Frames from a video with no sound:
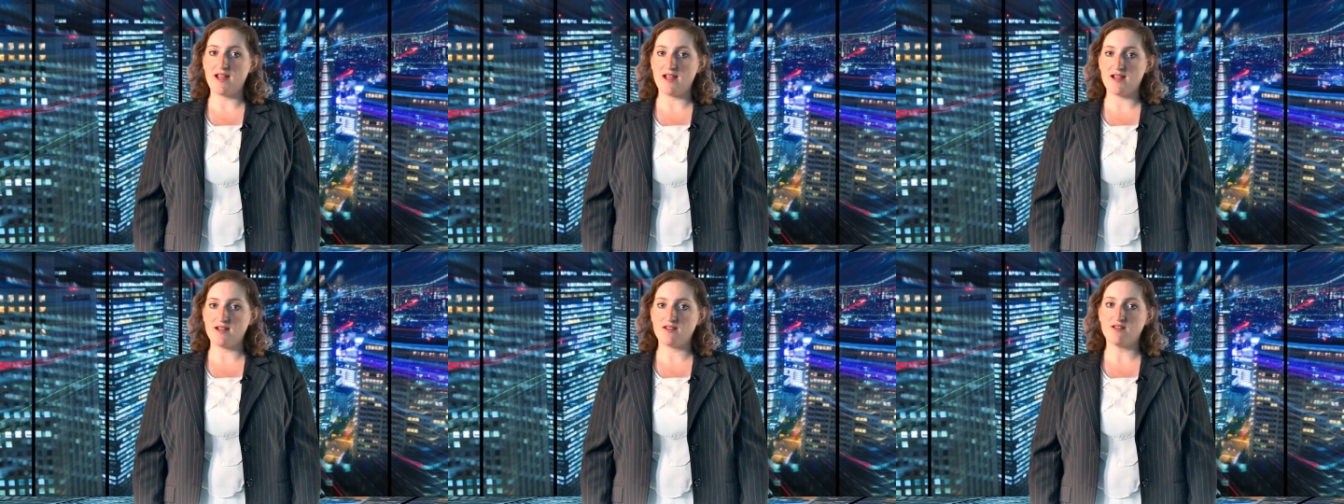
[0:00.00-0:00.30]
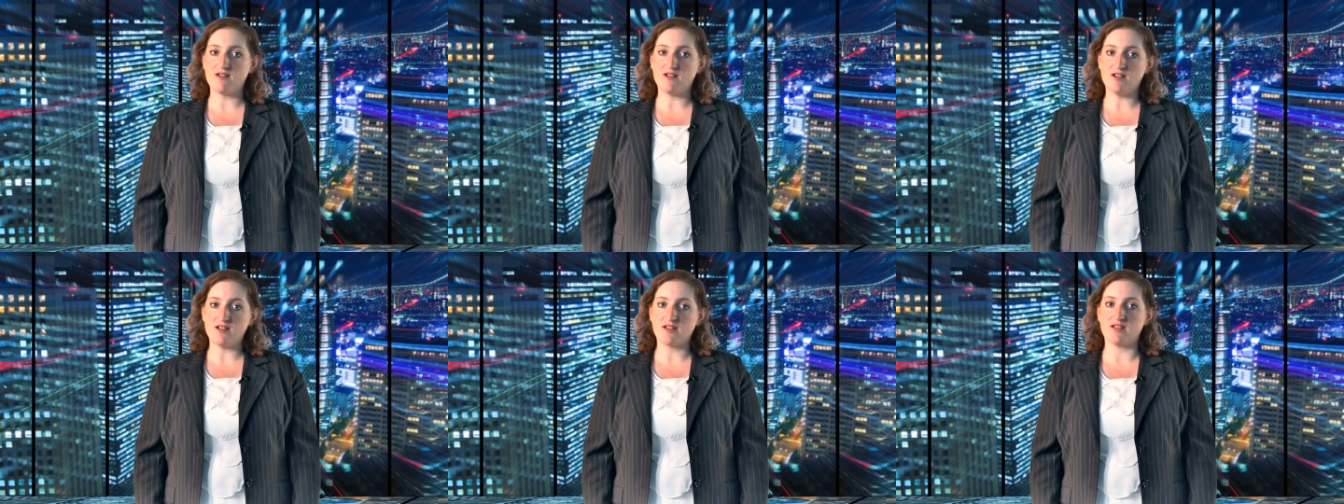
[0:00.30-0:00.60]

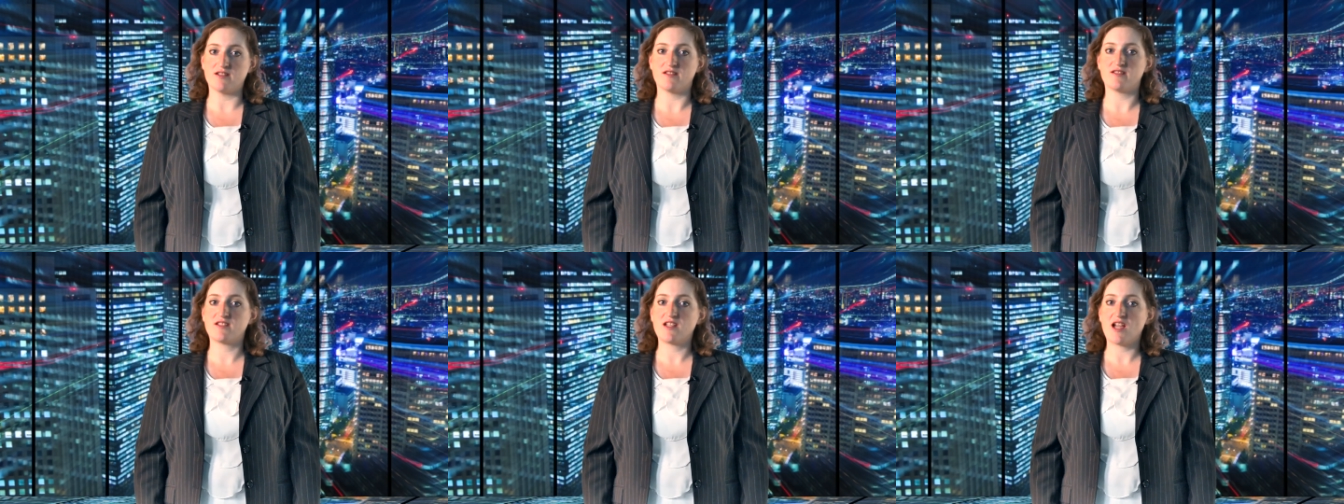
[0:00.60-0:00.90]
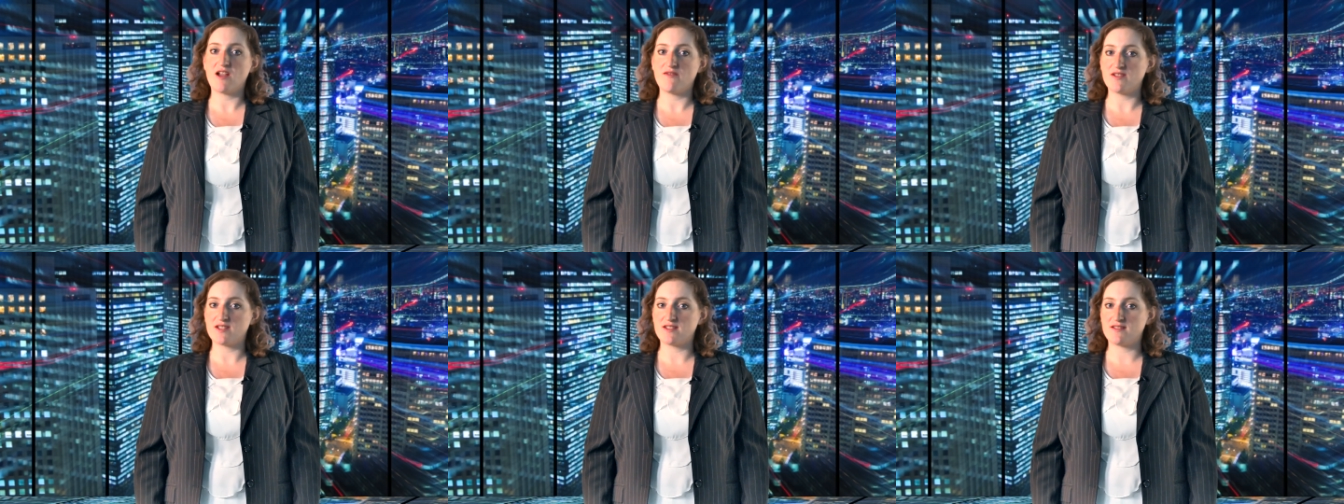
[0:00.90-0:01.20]
and August
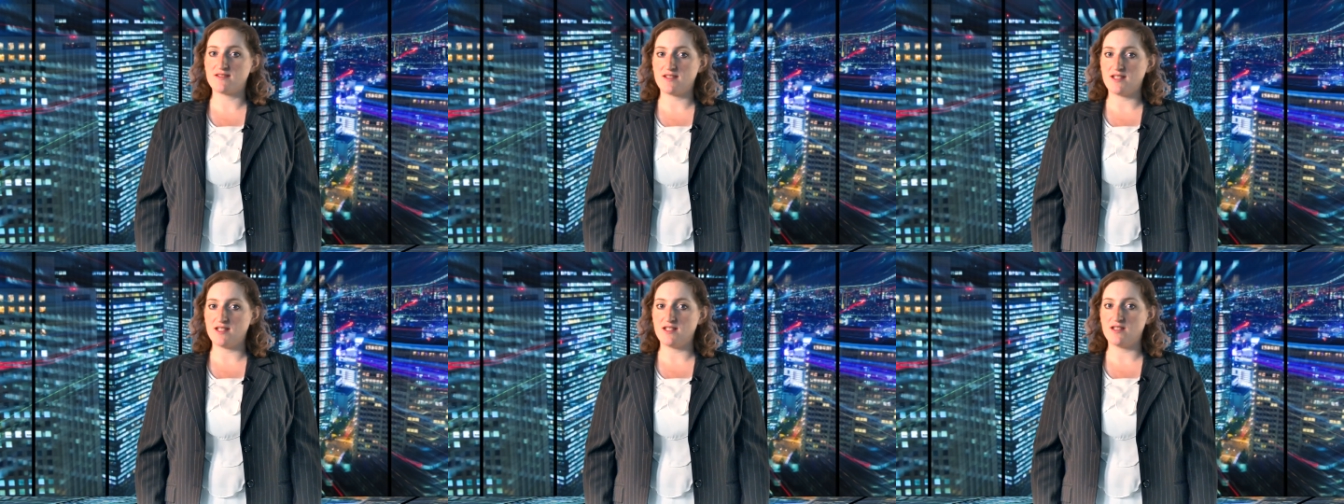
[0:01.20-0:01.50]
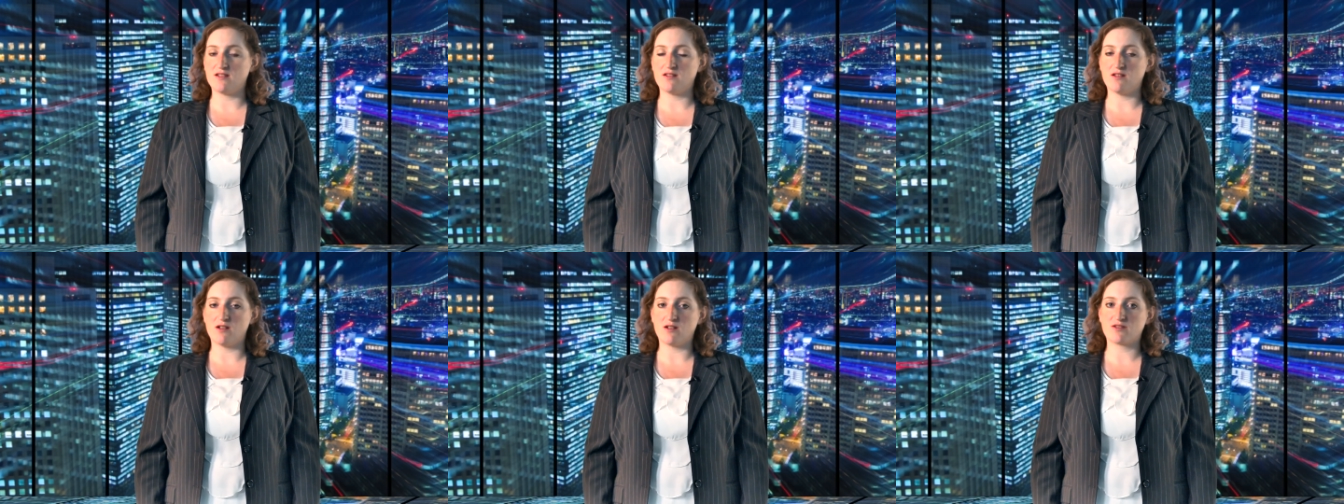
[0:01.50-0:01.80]
have
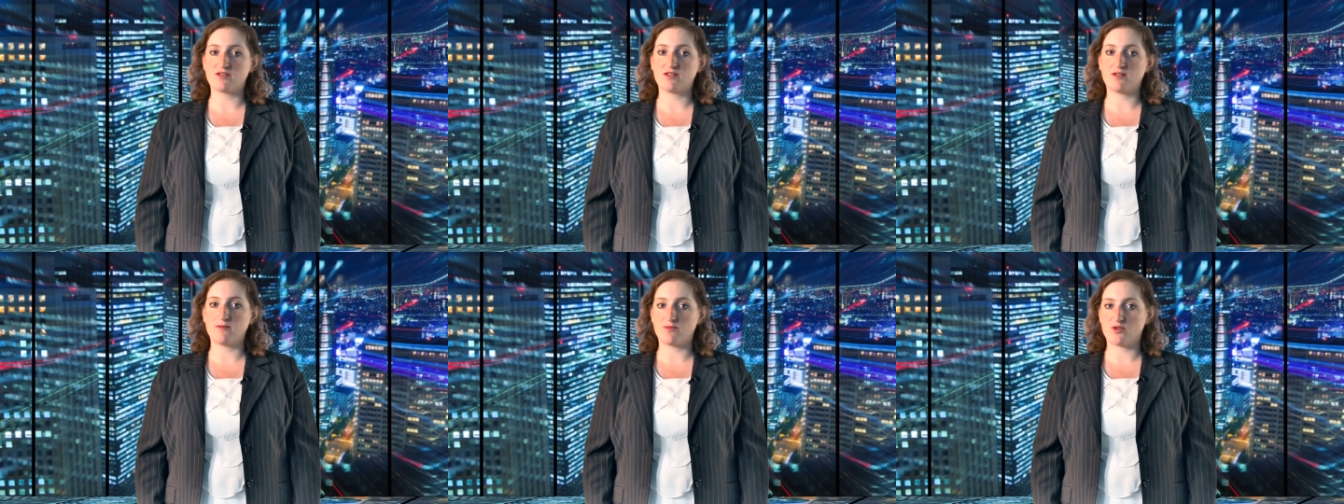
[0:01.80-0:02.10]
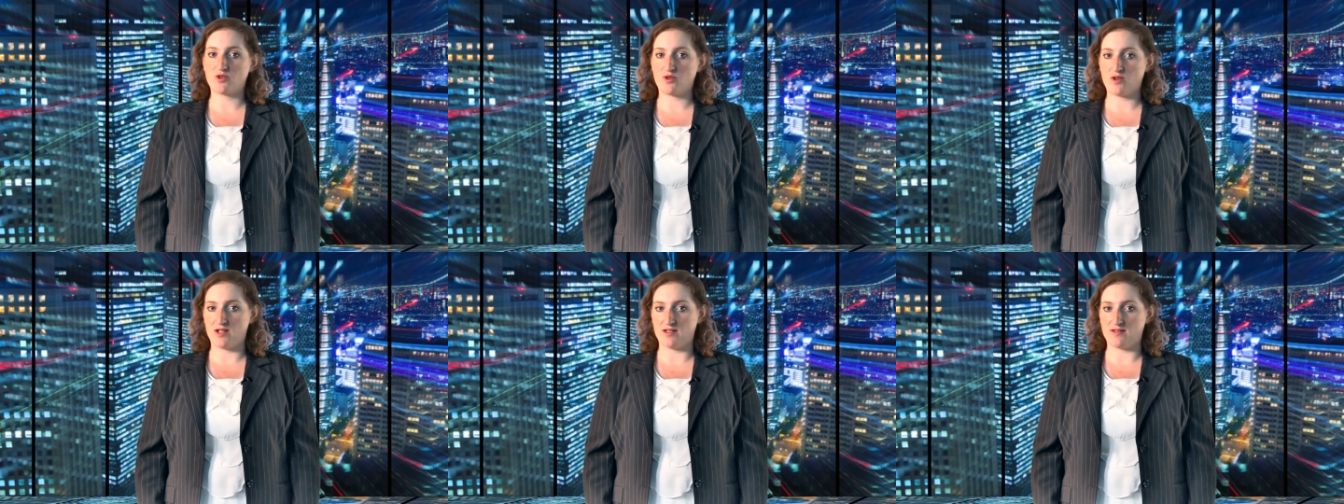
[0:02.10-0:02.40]
exceeded long term
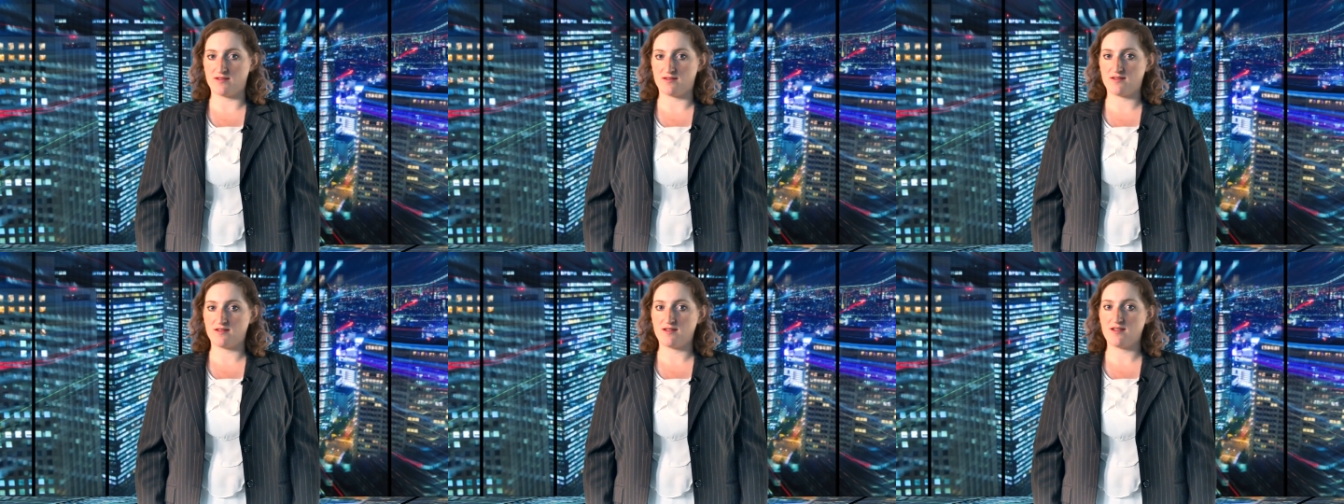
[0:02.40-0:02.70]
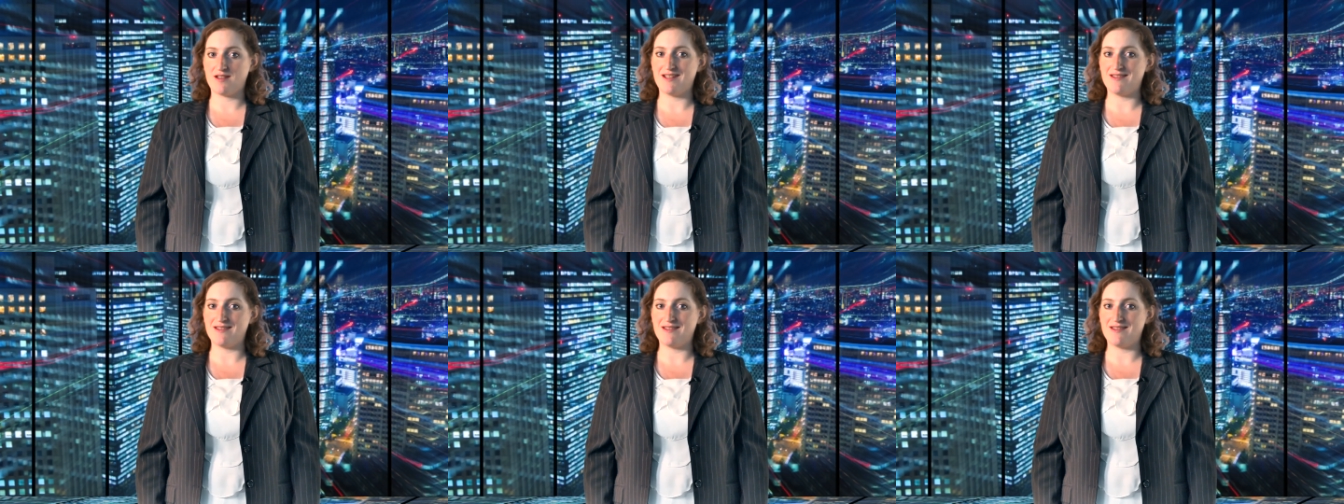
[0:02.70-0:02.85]
trends,